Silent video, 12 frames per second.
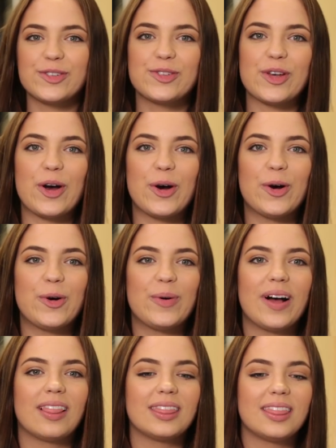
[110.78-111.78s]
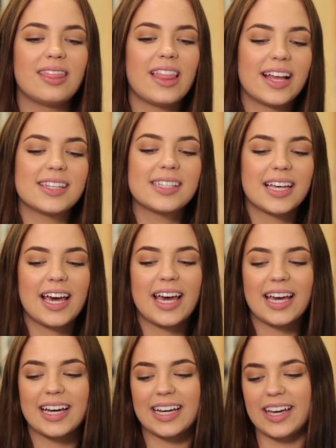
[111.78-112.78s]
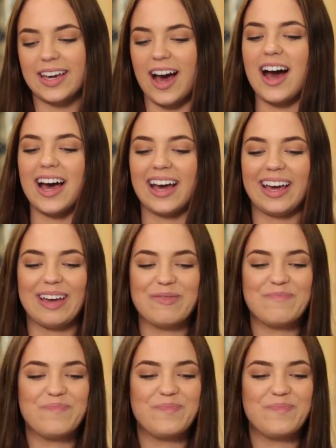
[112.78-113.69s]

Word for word: So let's say a guy